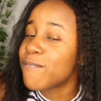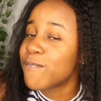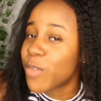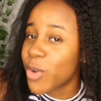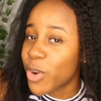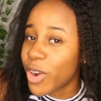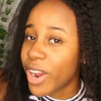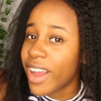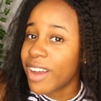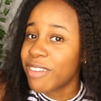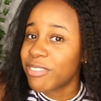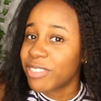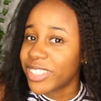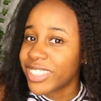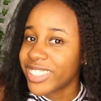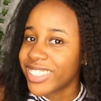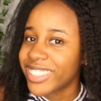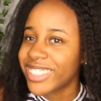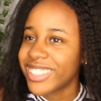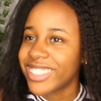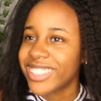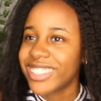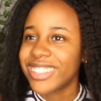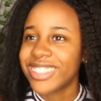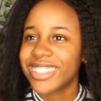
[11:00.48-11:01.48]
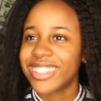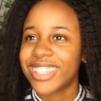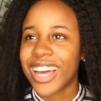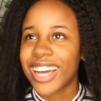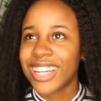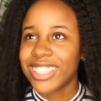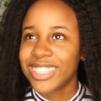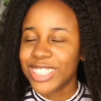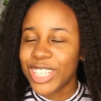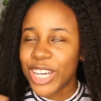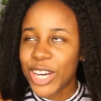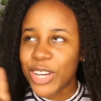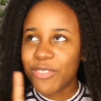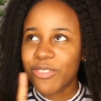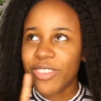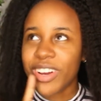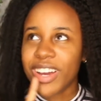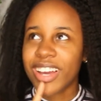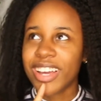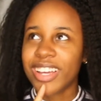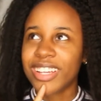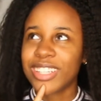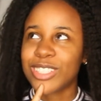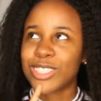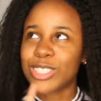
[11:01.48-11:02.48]
Forever. That's on
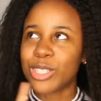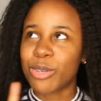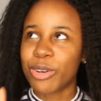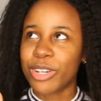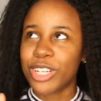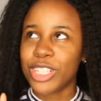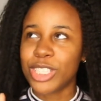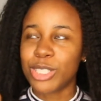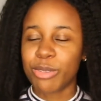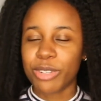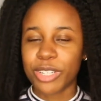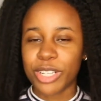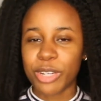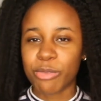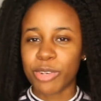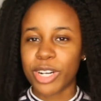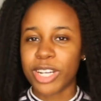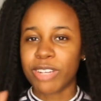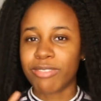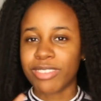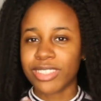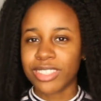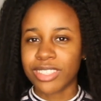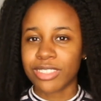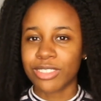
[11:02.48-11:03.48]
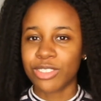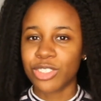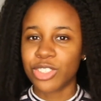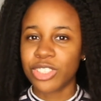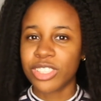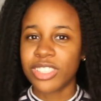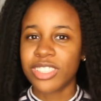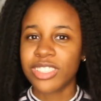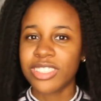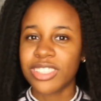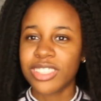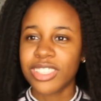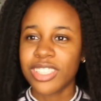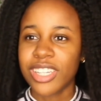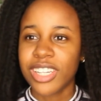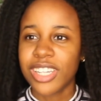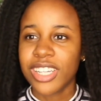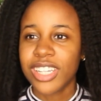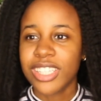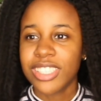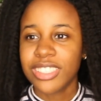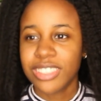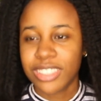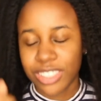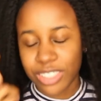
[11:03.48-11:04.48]
my 2021 resolutions
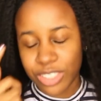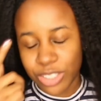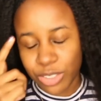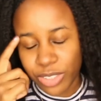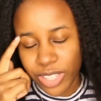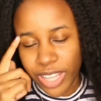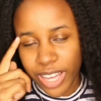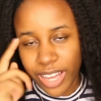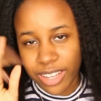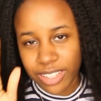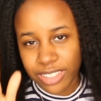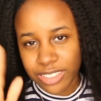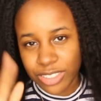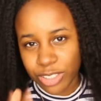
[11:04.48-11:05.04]
to do that.